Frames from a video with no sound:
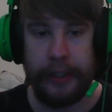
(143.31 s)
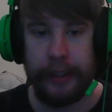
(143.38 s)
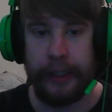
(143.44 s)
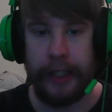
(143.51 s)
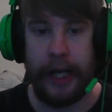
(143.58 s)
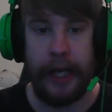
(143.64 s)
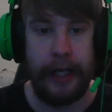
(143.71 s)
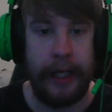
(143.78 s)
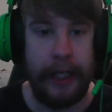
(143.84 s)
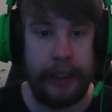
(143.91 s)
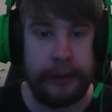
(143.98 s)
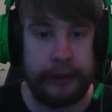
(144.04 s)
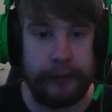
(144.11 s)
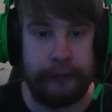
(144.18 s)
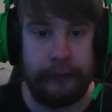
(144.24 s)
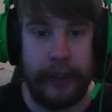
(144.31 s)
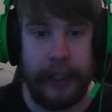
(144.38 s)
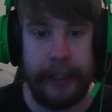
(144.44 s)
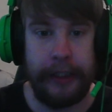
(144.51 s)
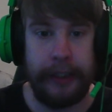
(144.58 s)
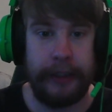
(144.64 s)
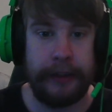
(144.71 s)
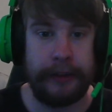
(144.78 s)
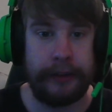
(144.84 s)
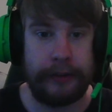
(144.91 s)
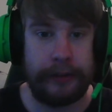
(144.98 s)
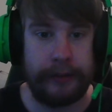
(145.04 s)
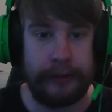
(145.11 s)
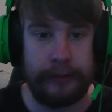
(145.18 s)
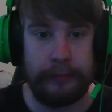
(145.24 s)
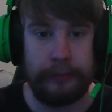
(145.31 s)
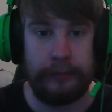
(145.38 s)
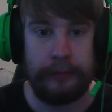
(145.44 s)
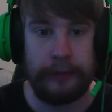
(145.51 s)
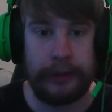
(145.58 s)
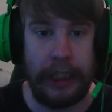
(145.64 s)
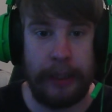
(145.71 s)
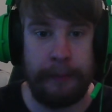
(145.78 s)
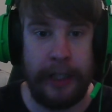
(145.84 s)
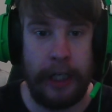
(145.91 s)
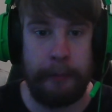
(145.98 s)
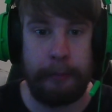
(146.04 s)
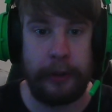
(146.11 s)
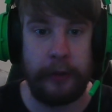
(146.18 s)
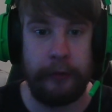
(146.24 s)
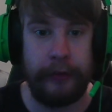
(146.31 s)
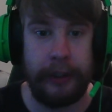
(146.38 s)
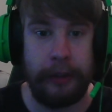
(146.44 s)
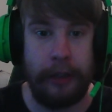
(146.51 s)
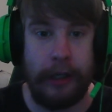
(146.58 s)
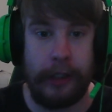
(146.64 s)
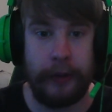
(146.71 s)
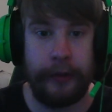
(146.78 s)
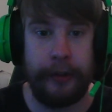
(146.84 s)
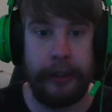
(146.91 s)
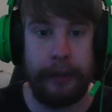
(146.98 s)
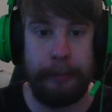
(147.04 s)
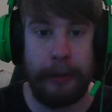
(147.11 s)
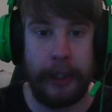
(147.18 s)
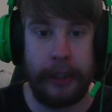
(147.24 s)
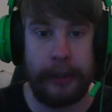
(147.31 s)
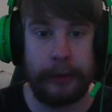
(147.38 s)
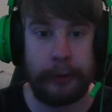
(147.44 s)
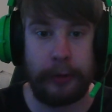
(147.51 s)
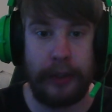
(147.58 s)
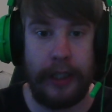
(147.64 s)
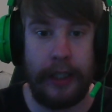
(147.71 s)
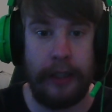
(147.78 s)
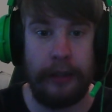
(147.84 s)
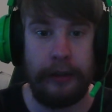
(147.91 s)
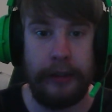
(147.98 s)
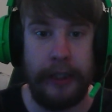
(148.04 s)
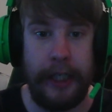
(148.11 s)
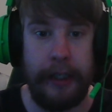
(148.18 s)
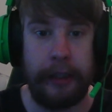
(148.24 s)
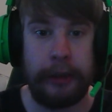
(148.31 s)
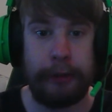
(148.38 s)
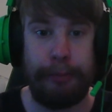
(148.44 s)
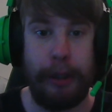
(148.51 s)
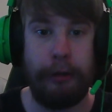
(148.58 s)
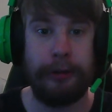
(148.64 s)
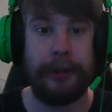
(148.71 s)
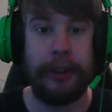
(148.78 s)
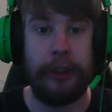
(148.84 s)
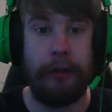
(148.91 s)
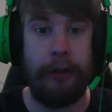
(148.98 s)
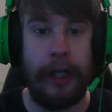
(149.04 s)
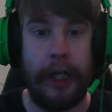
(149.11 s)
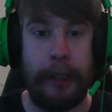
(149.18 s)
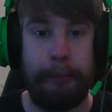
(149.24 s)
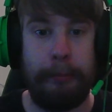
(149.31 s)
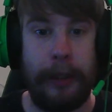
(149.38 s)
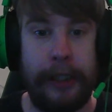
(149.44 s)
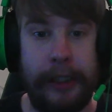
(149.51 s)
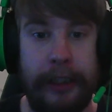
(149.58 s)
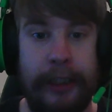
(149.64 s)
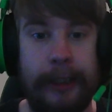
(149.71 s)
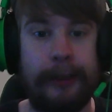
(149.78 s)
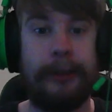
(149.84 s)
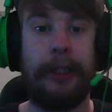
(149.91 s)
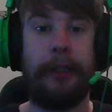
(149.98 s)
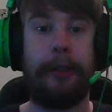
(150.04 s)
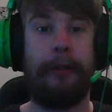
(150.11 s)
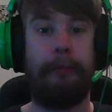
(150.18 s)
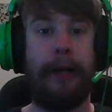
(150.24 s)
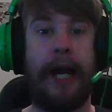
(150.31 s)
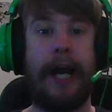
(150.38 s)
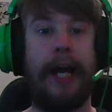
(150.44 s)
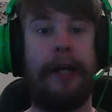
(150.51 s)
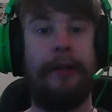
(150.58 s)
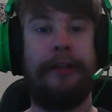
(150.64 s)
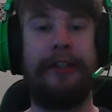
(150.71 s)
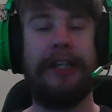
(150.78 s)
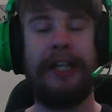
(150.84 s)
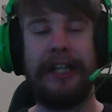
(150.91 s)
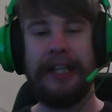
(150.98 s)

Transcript: yeah, X Defiant is somehow proving Call of Duty players wrong and exposing a lot of players that are bad,